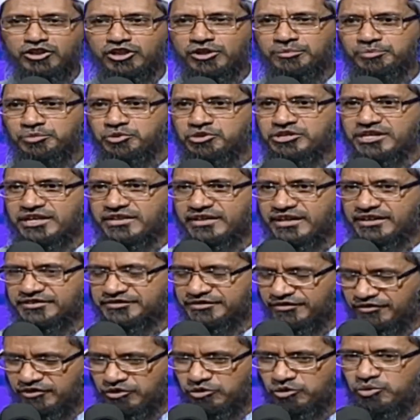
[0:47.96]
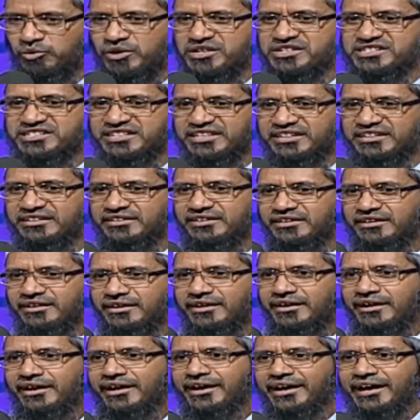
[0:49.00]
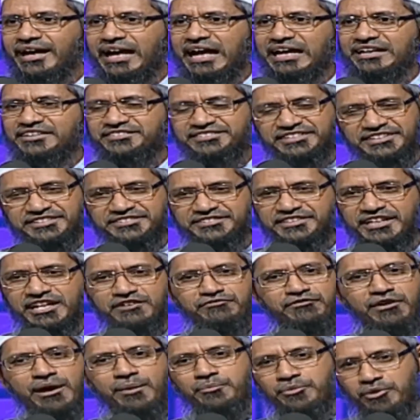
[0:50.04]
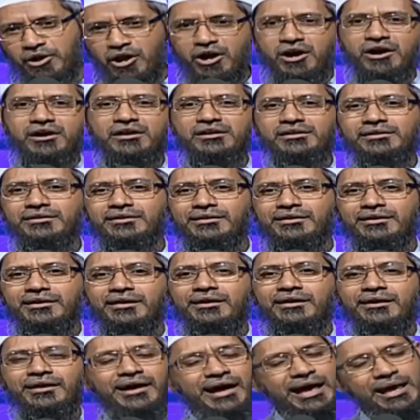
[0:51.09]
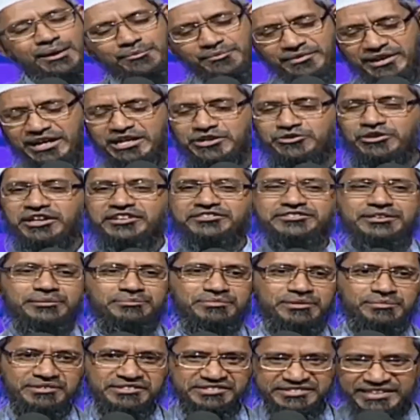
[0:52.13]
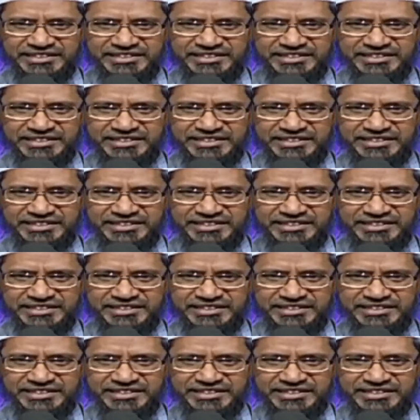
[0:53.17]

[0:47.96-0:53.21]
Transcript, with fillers: Dr. Pooja has asked a very good question. And sister, if I'm wrong, I'm ready to accept the